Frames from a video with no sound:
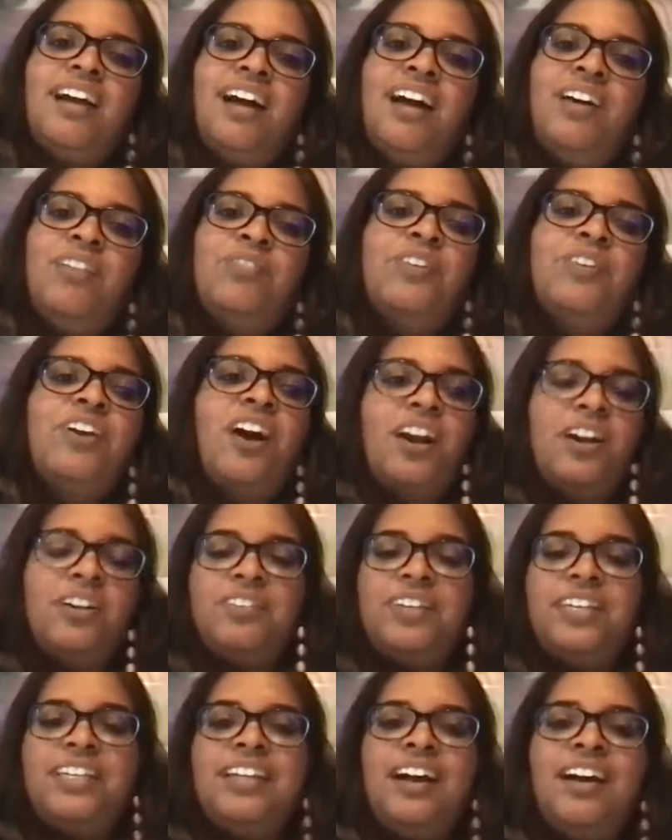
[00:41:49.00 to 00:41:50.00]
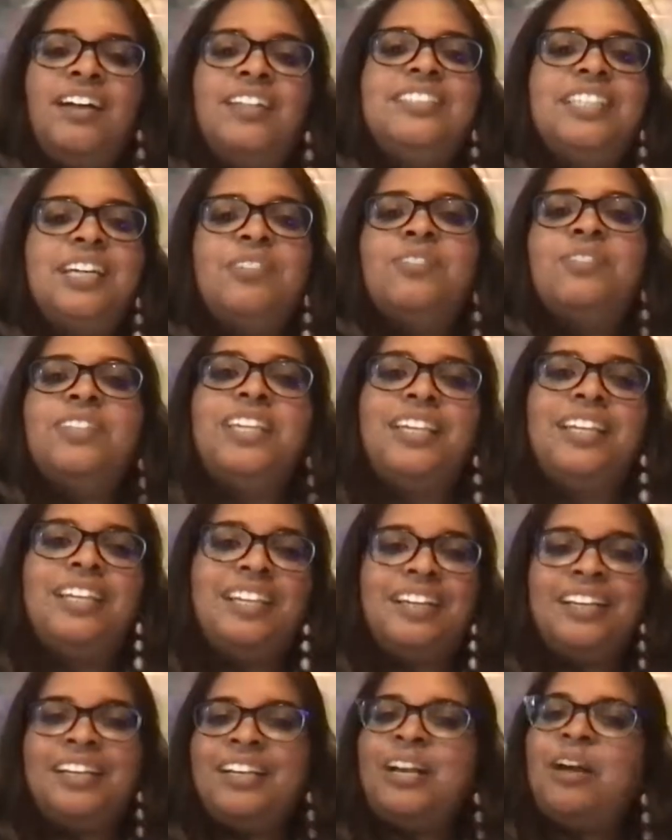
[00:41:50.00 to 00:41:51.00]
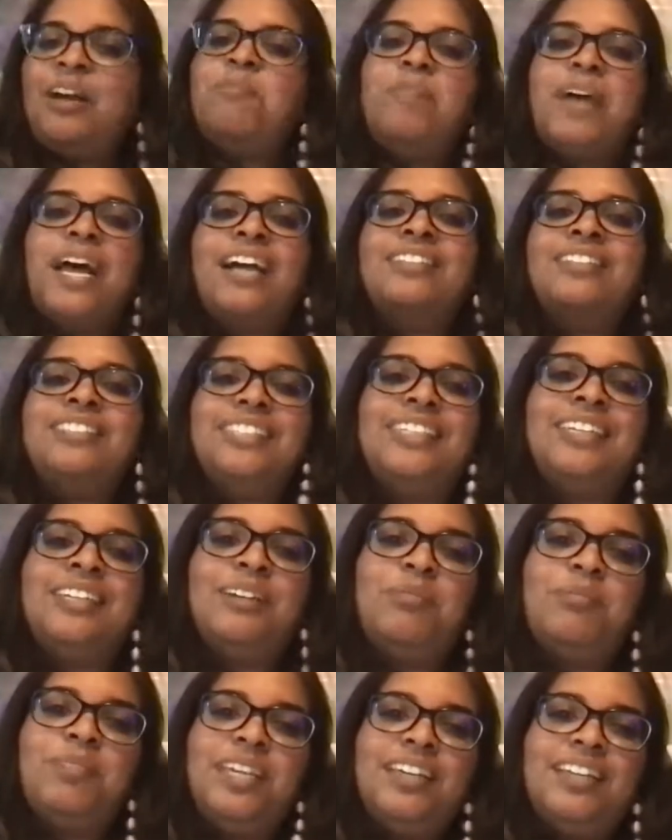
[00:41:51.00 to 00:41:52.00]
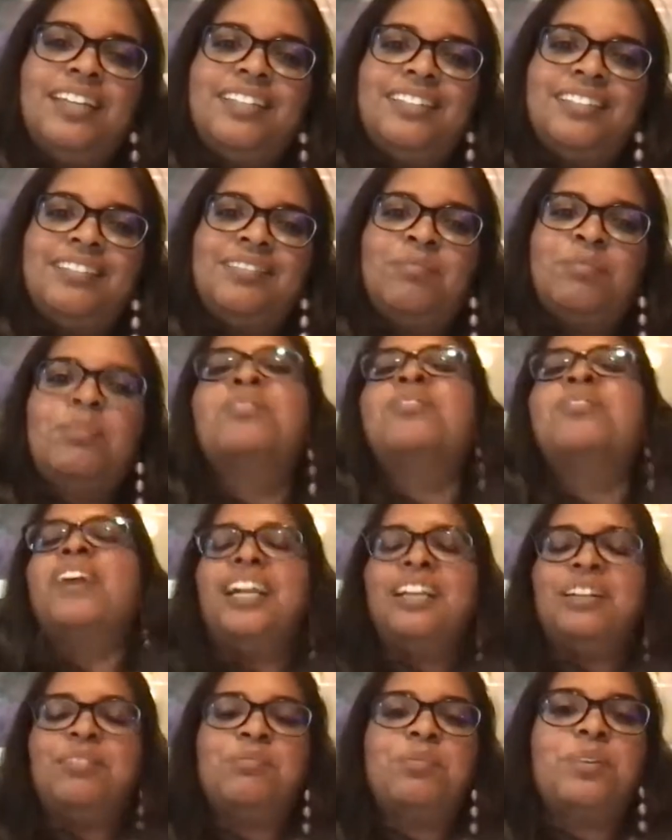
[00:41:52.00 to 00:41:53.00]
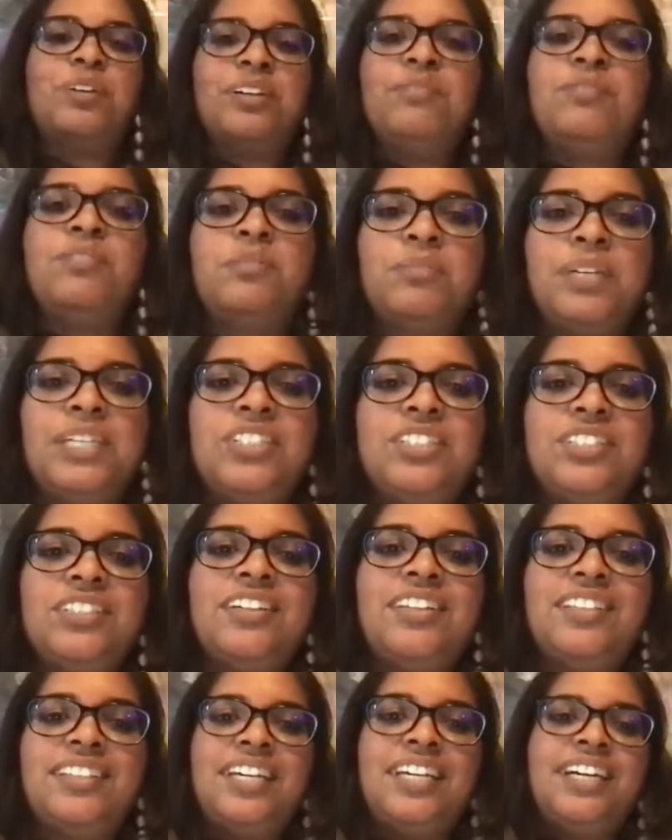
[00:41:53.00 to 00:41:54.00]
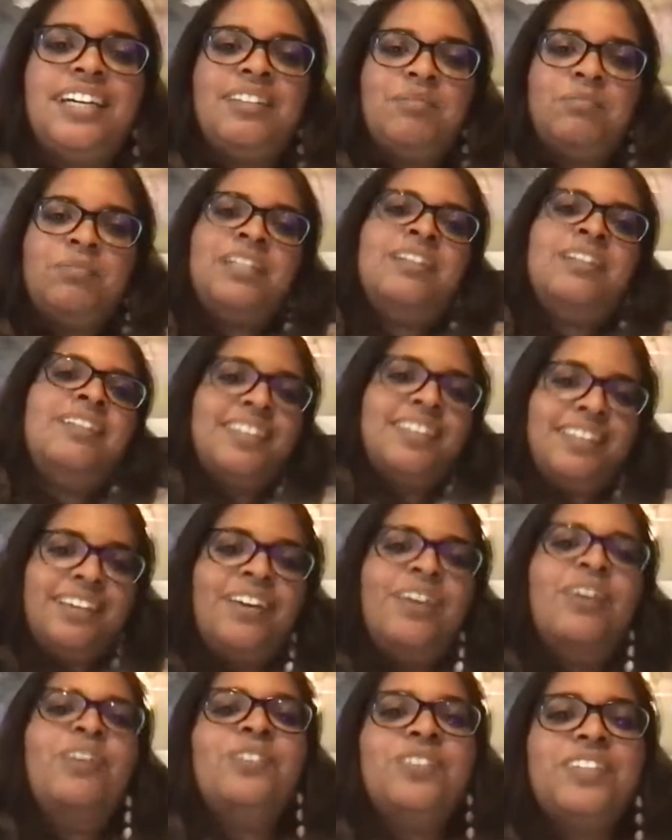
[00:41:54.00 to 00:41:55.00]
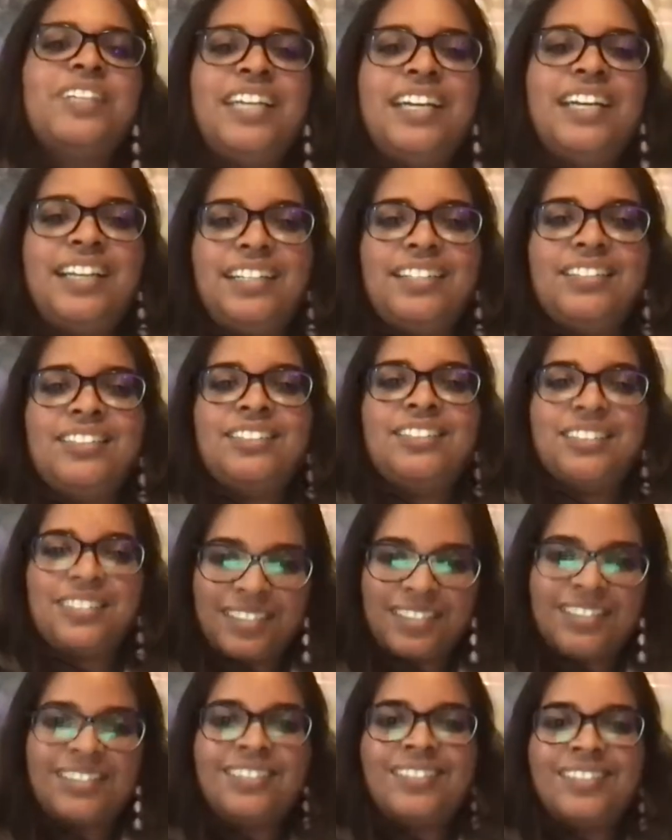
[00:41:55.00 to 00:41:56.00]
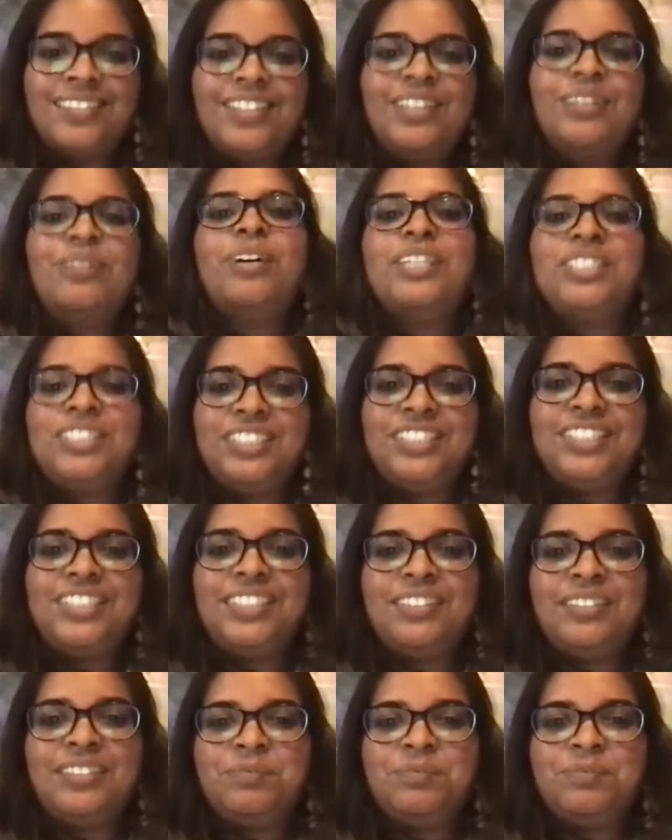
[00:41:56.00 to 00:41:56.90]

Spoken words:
for Arvind, I'll definitely come back to him and provide him more information on that. But hopefully that answers the question.